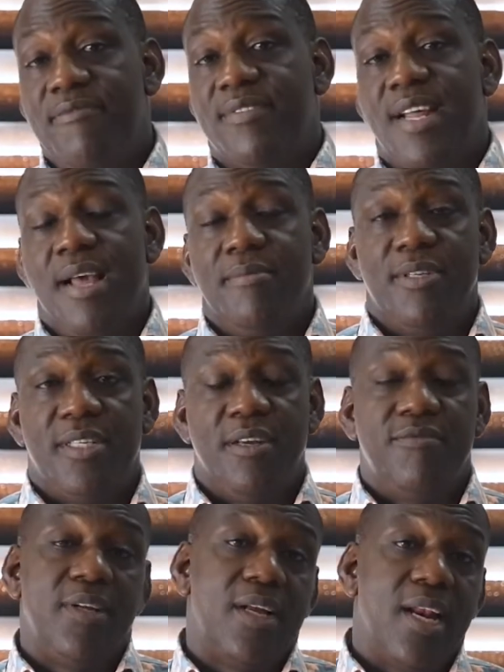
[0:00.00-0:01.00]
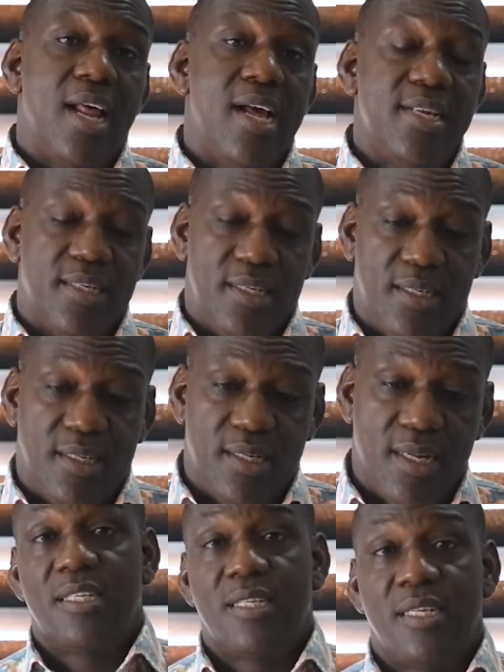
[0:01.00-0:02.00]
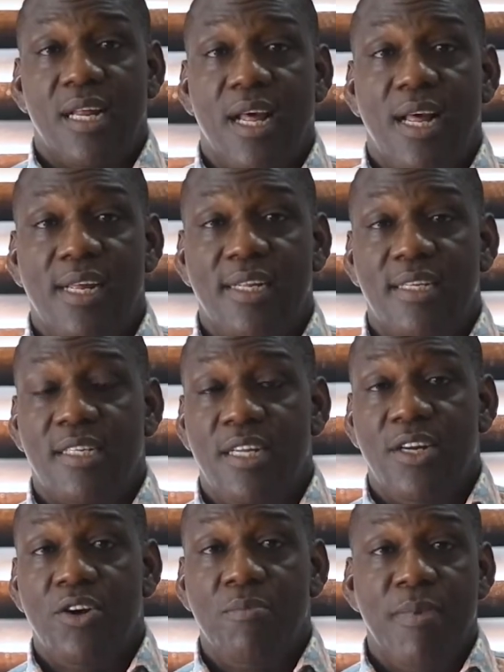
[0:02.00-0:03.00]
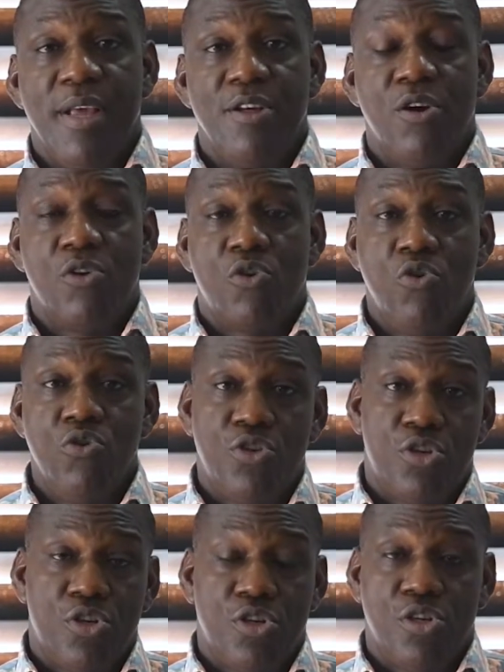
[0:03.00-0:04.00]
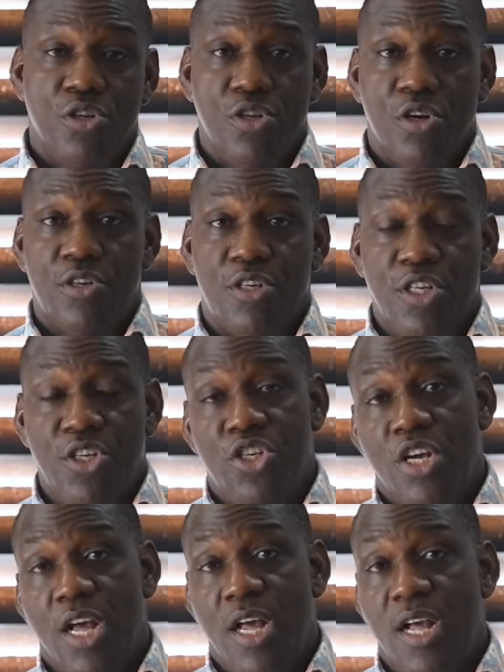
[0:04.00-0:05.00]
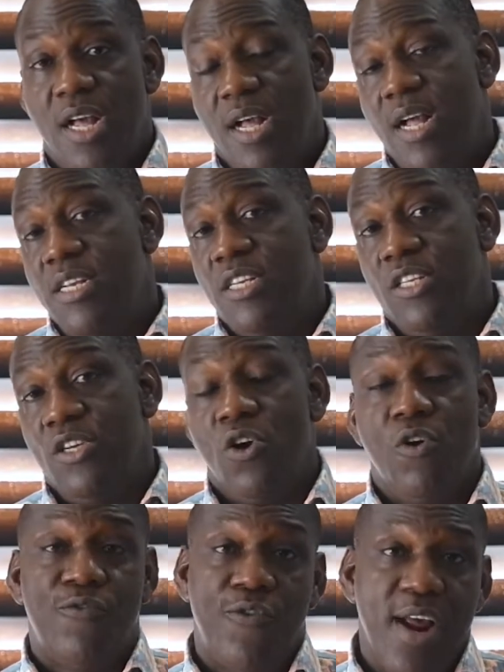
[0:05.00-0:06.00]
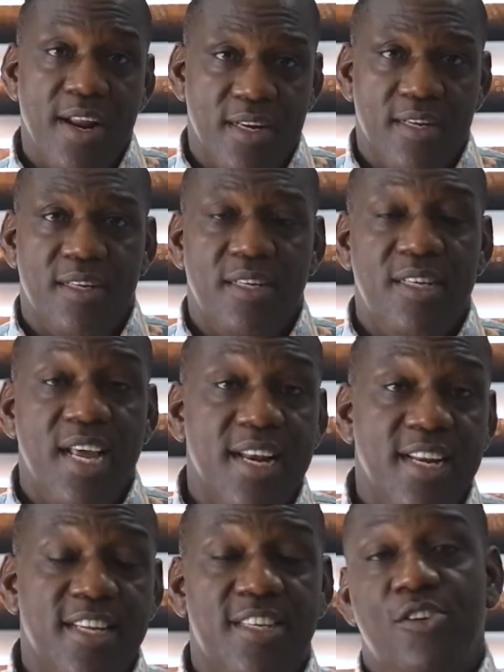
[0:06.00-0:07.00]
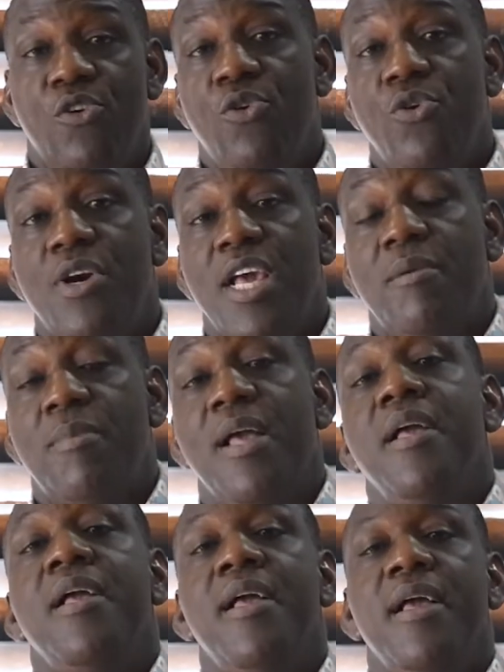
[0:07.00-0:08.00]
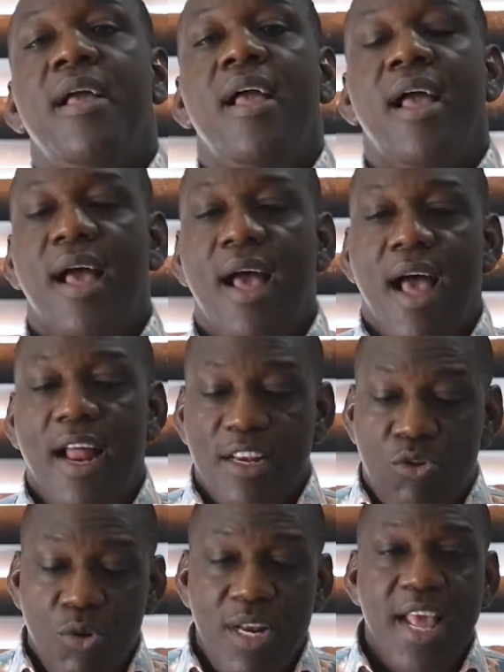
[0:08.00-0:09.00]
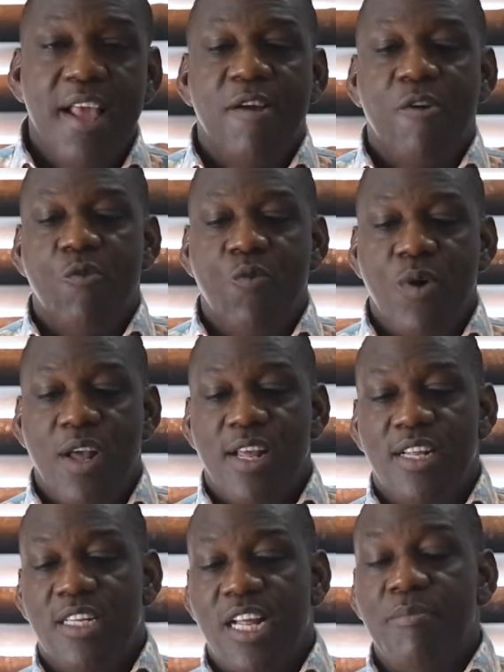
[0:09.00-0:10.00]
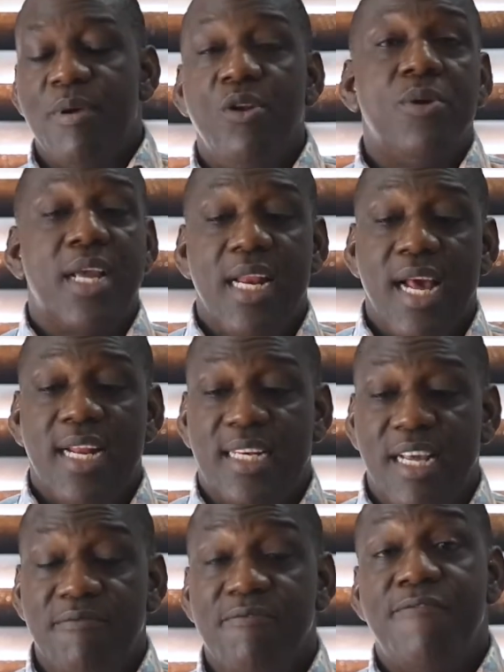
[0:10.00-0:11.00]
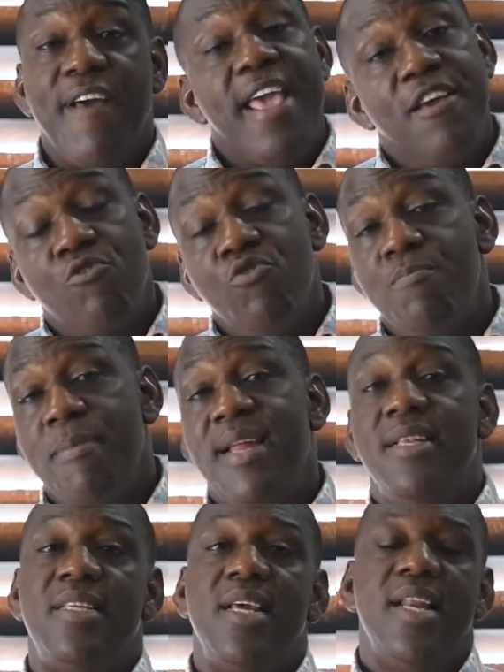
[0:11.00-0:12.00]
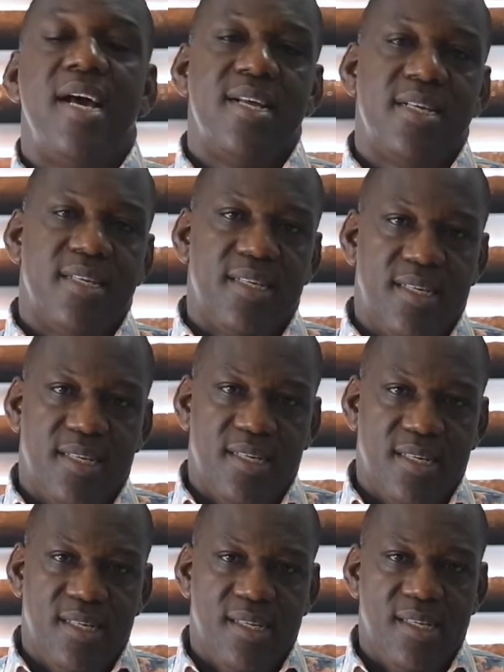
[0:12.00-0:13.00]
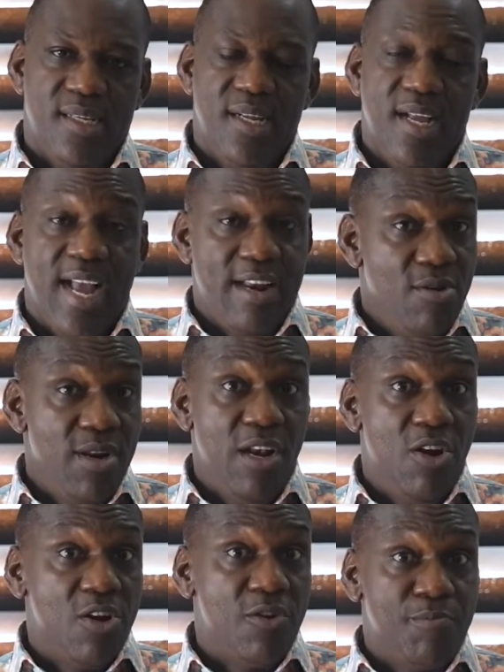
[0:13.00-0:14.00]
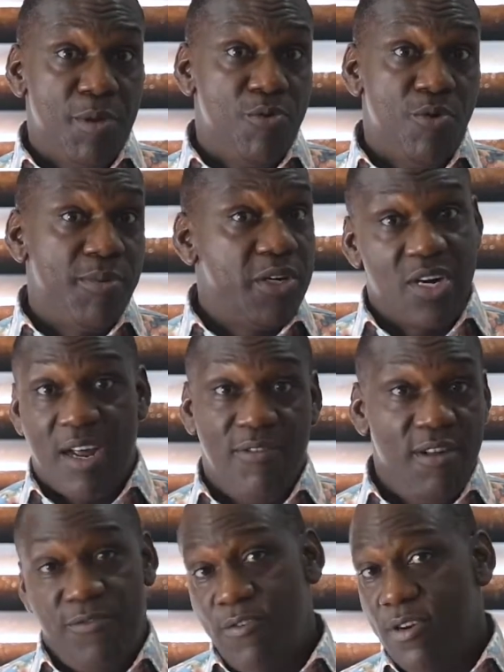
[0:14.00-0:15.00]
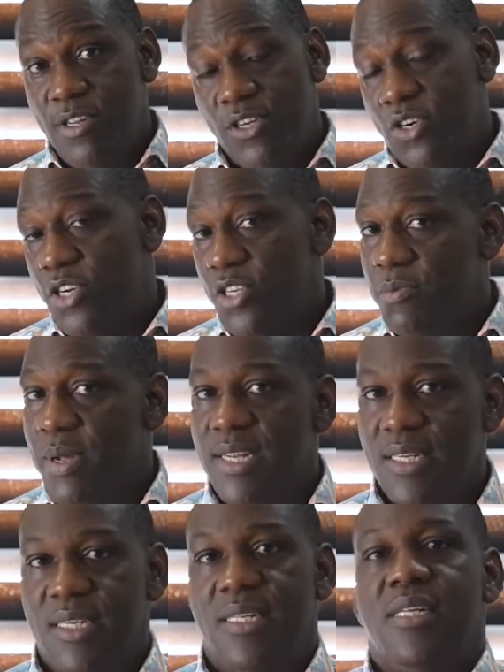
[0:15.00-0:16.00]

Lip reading: mechanic safety class. I still remain your coach, your teacher, and your friend, Dennis Oloriegbe. Today, we shall be looking at vehicle maintenance. I know that a lot of people will be traveling for this Christmas.